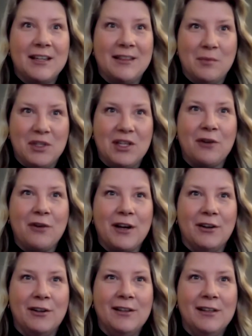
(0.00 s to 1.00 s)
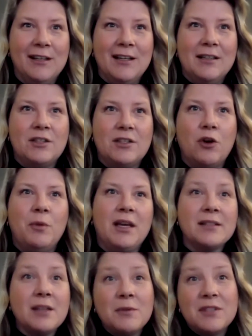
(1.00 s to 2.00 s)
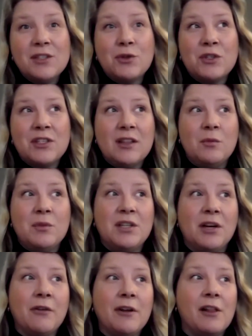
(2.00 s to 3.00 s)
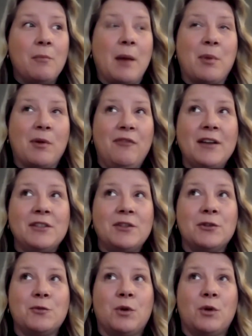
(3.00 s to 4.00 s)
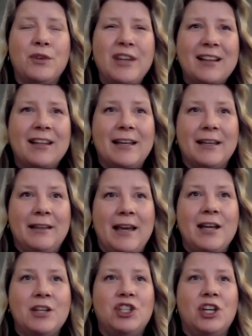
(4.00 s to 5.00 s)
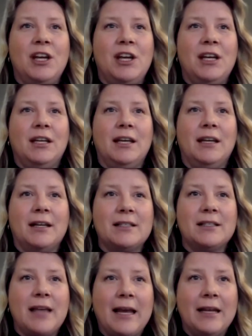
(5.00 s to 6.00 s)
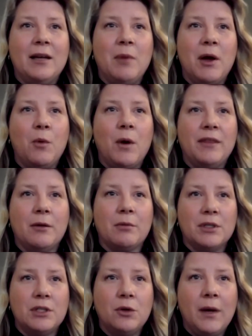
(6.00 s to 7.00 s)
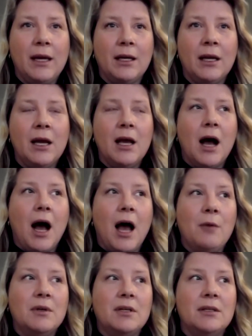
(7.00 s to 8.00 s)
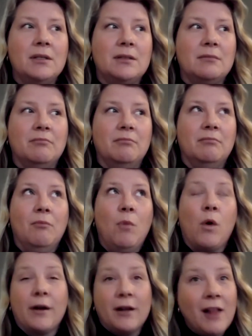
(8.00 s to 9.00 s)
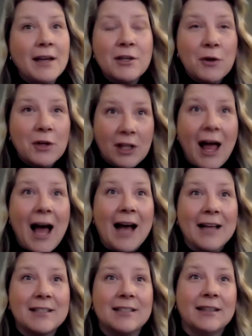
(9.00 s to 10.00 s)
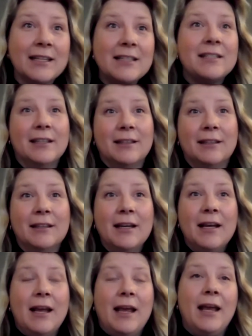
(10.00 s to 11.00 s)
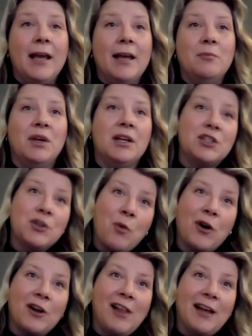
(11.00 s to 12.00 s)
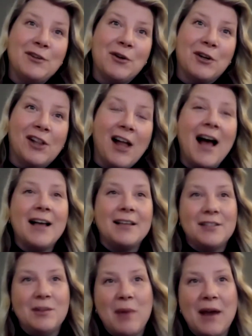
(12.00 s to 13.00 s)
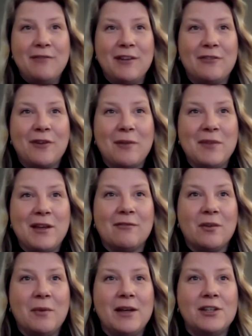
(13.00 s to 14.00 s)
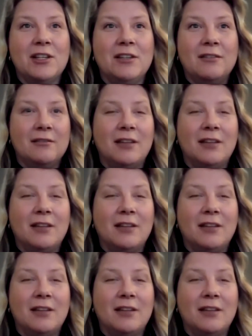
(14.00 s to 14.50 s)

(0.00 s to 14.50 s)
the material. So because I was interested in the material and my professors were really engaging and excited about what they were doing, I was more inclined to go to class and listen. And because you're more inclined to go to class, you benefit from the information,